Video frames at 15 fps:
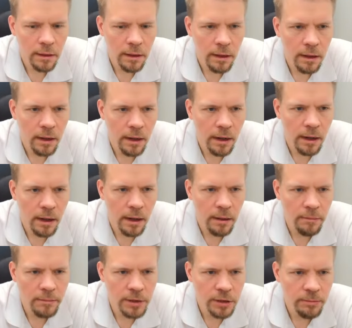Aha,
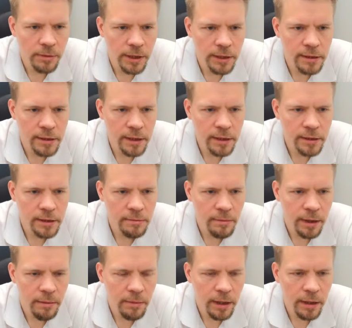bishop d6
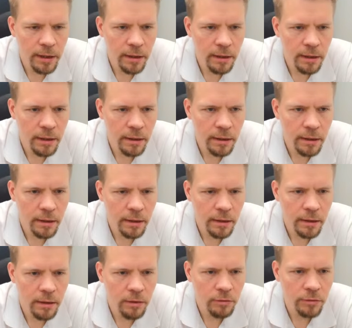maybe. Oh,